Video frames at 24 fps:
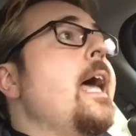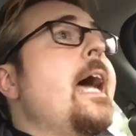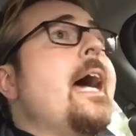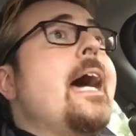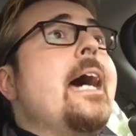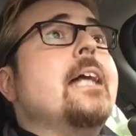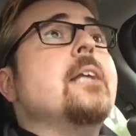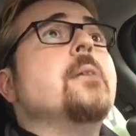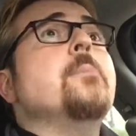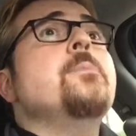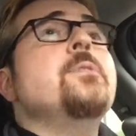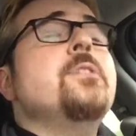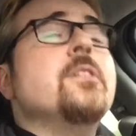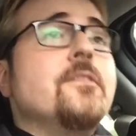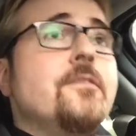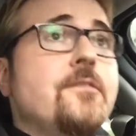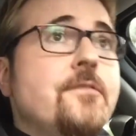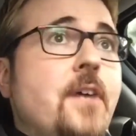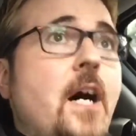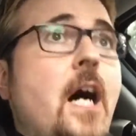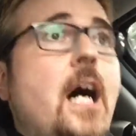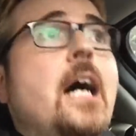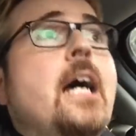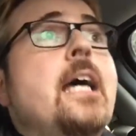Adam
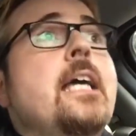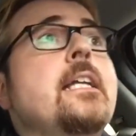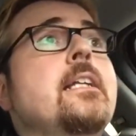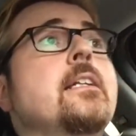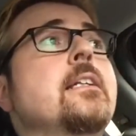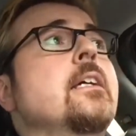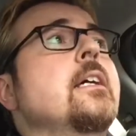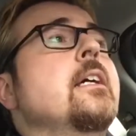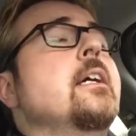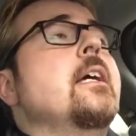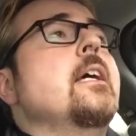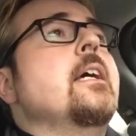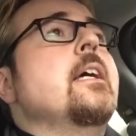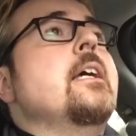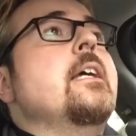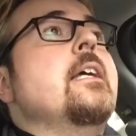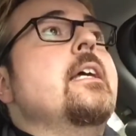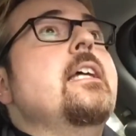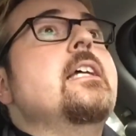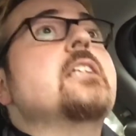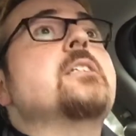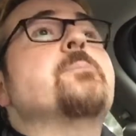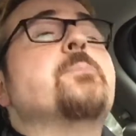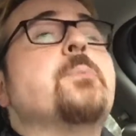Devine is